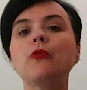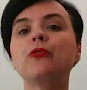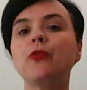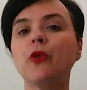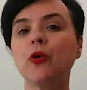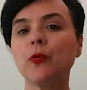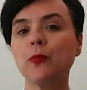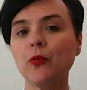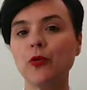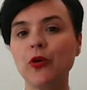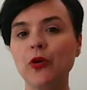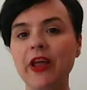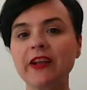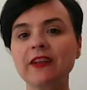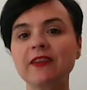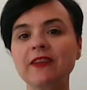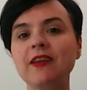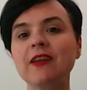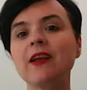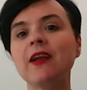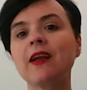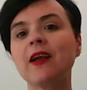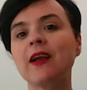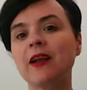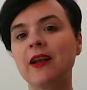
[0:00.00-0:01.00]

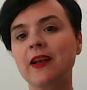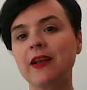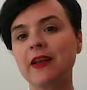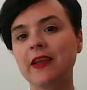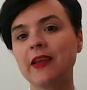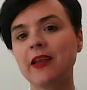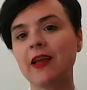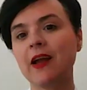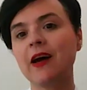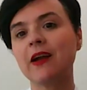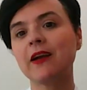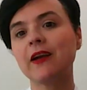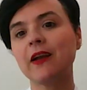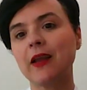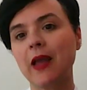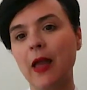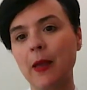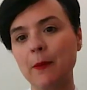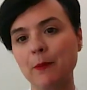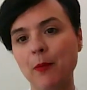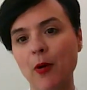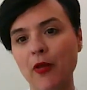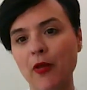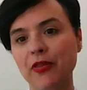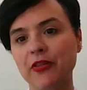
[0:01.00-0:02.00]
Formulating clear
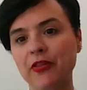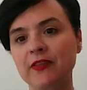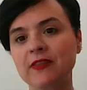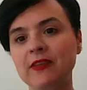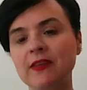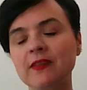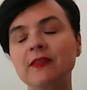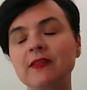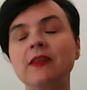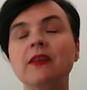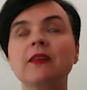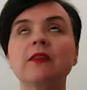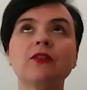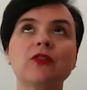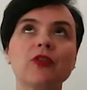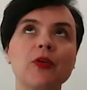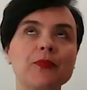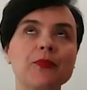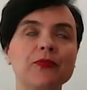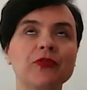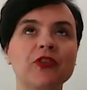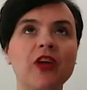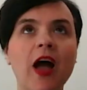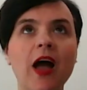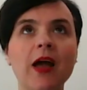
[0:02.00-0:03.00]
hypotheses is
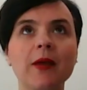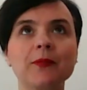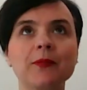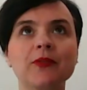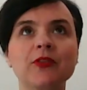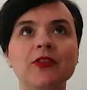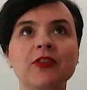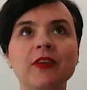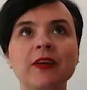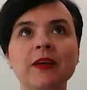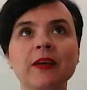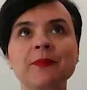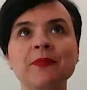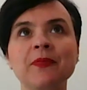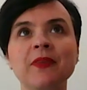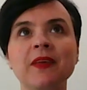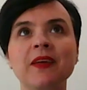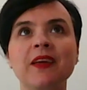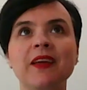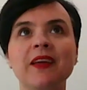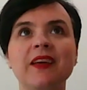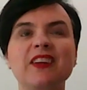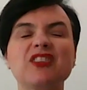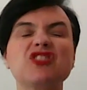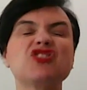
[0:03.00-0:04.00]
sometimes a
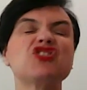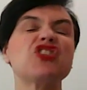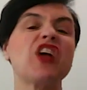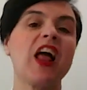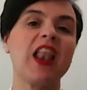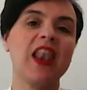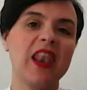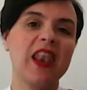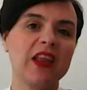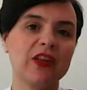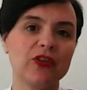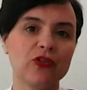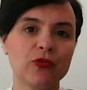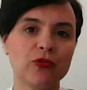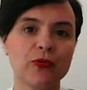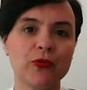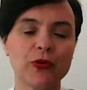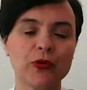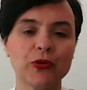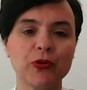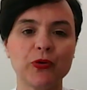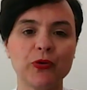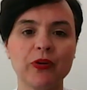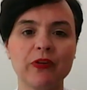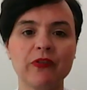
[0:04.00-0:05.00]
challenge
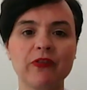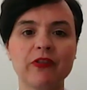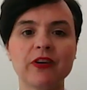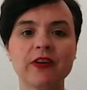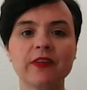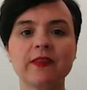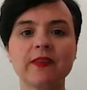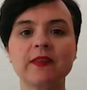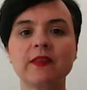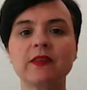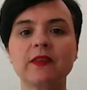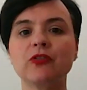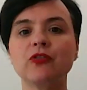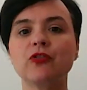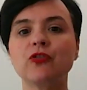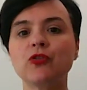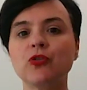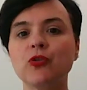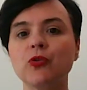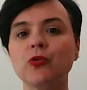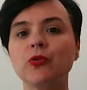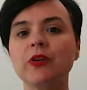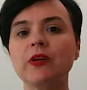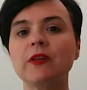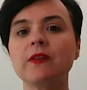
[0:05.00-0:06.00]
for university
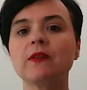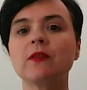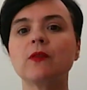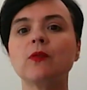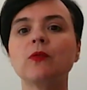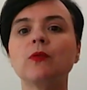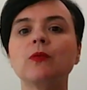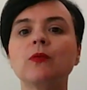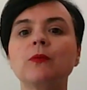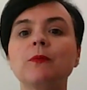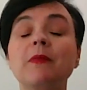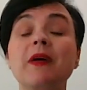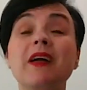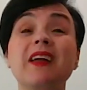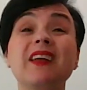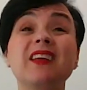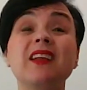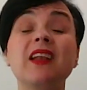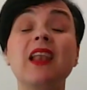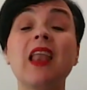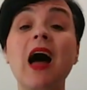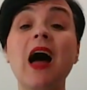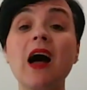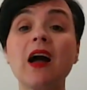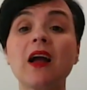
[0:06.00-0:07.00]
students who
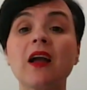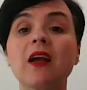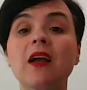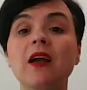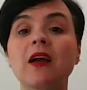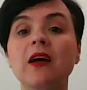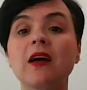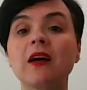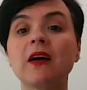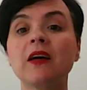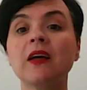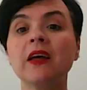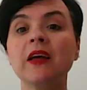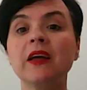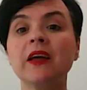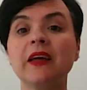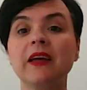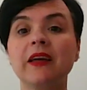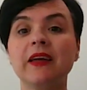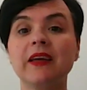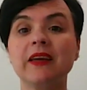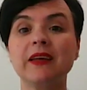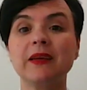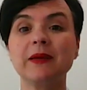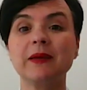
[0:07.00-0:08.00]
may lack
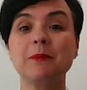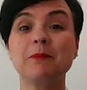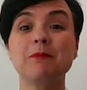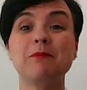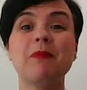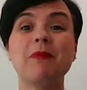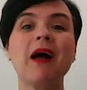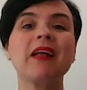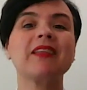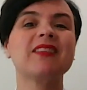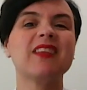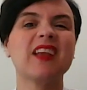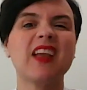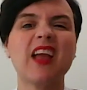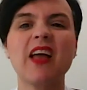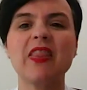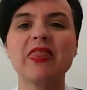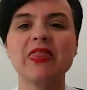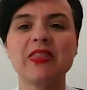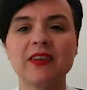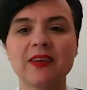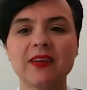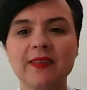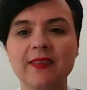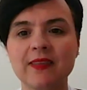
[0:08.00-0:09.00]
a basic
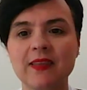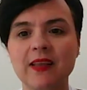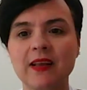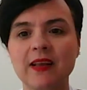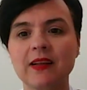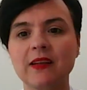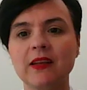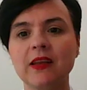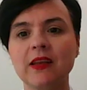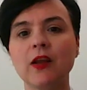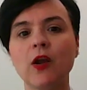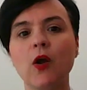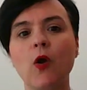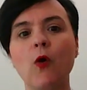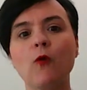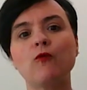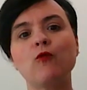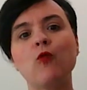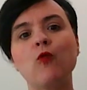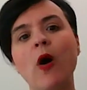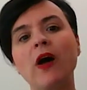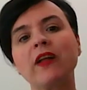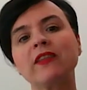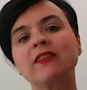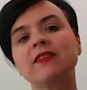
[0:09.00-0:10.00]
understanding
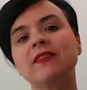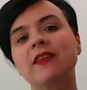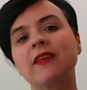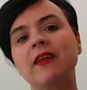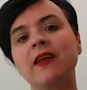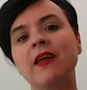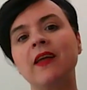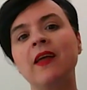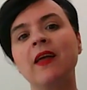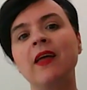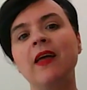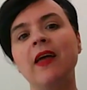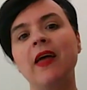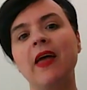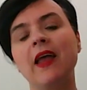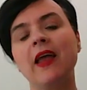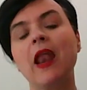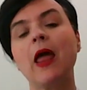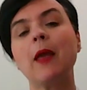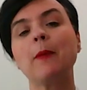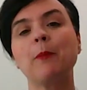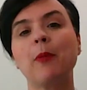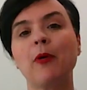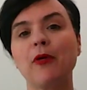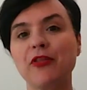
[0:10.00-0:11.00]
of what
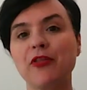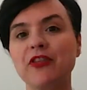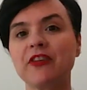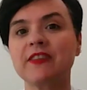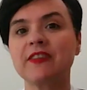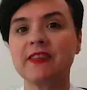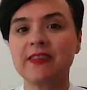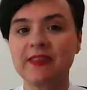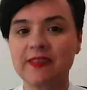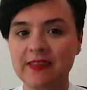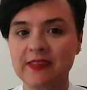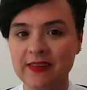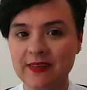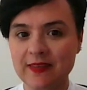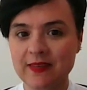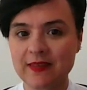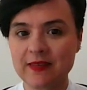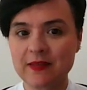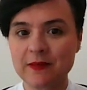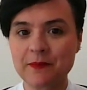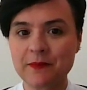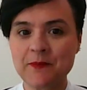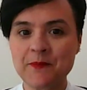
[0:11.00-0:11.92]
an hypothesis is.